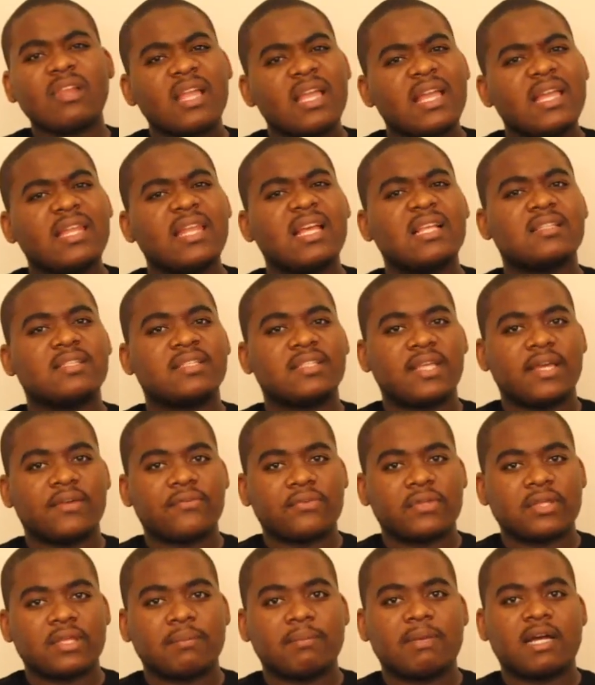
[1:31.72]
And that's
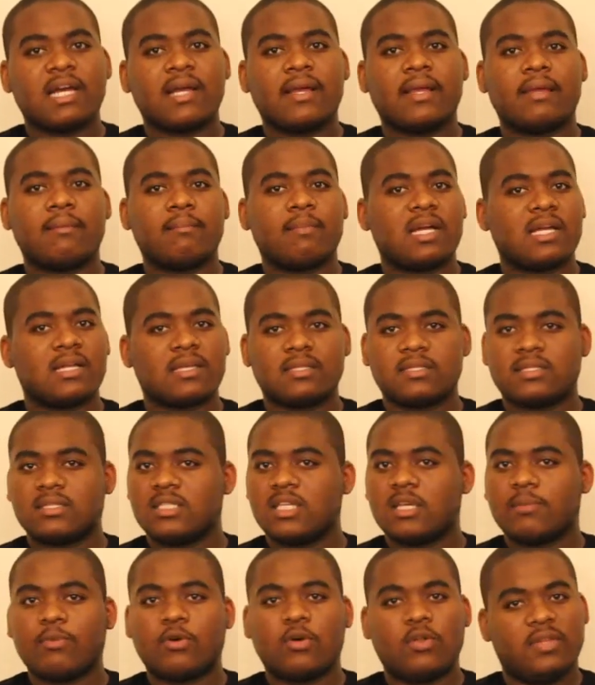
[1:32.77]
definitely my
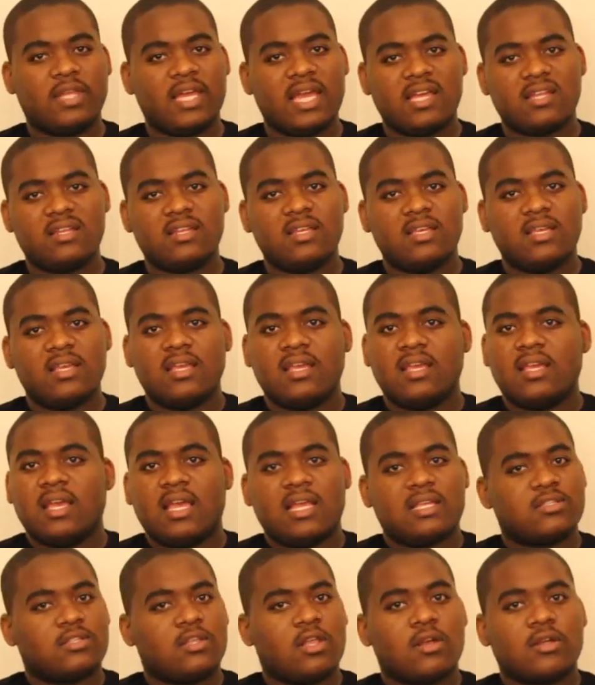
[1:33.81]
tip on that.
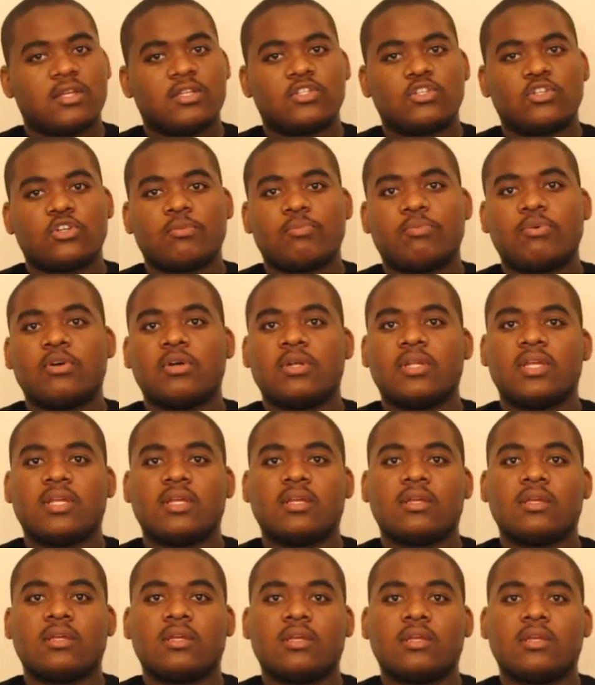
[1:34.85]
As long as you're
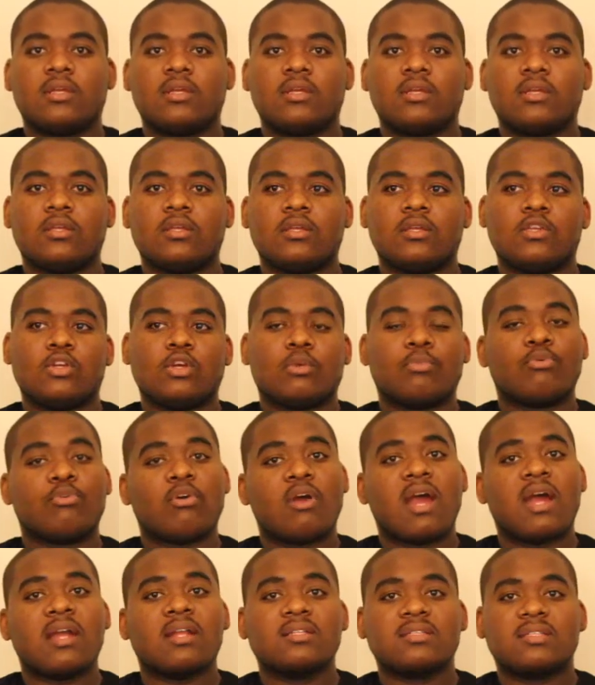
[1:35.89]
putting your
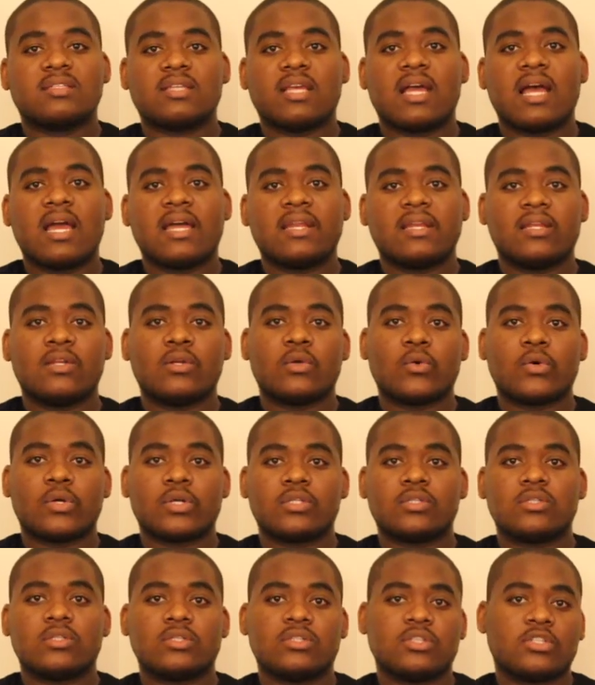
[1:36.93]
pride aside in
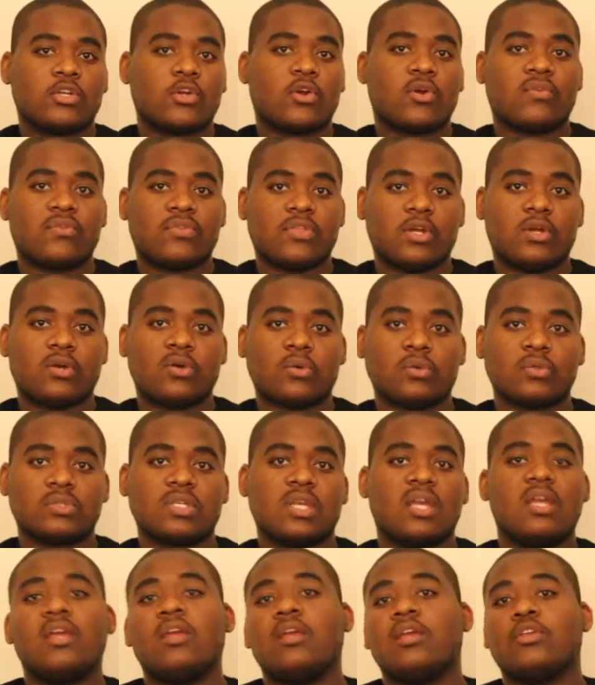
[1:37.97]
order to serve those,
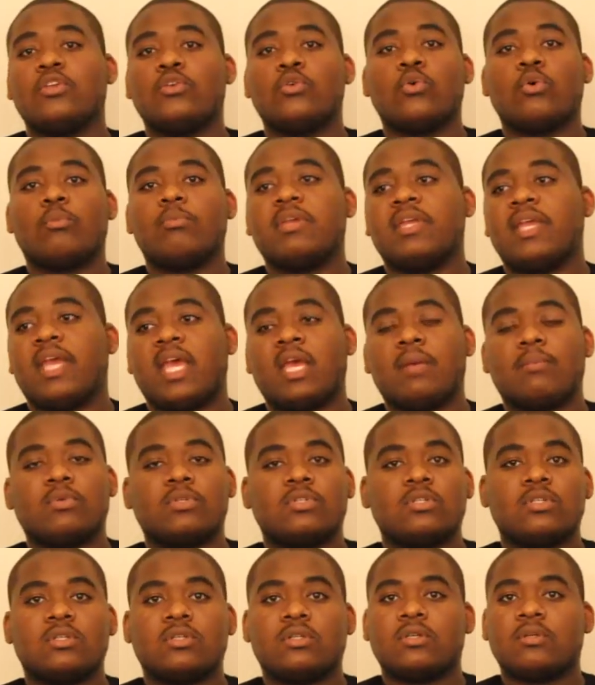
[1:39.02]
you will be able
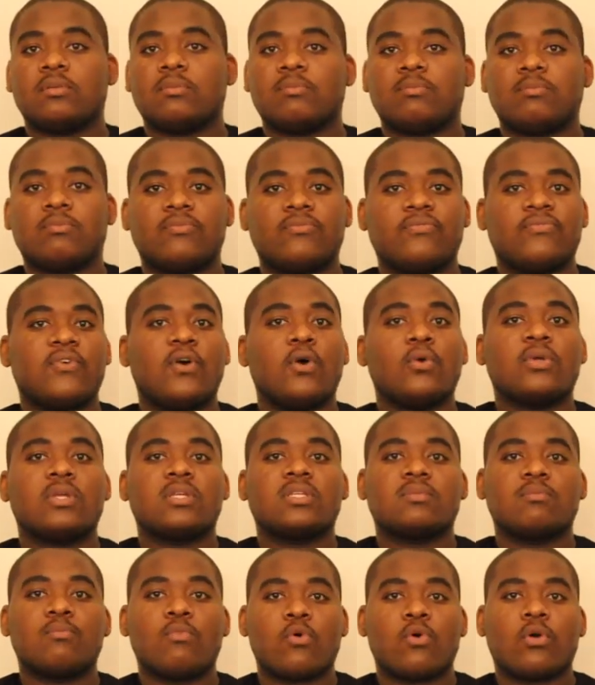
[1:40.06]
to
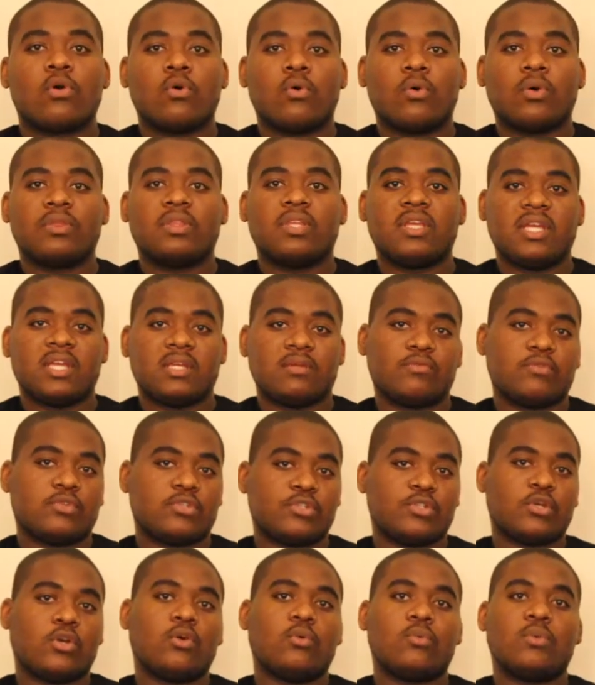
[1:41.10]
focus more on the end
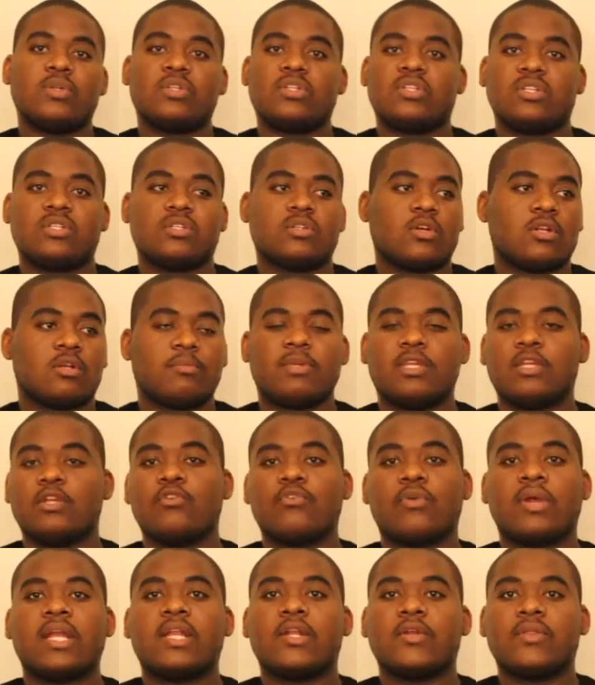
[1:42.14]
result, which is going to be
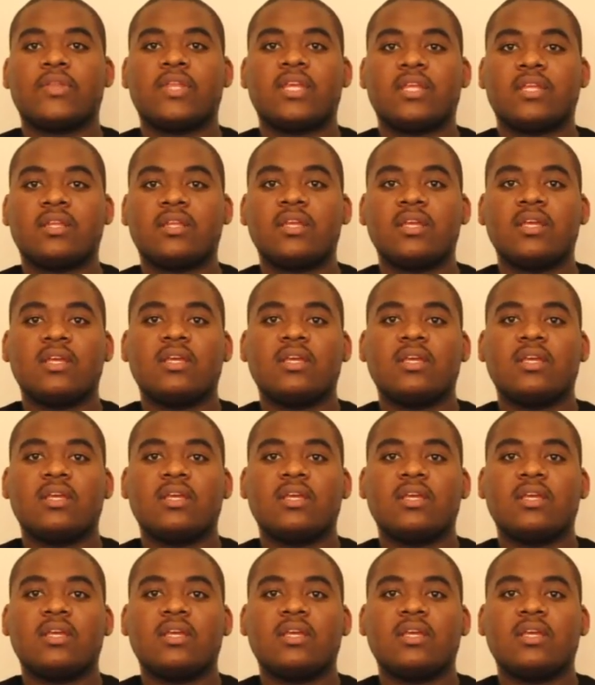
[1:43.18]
greater than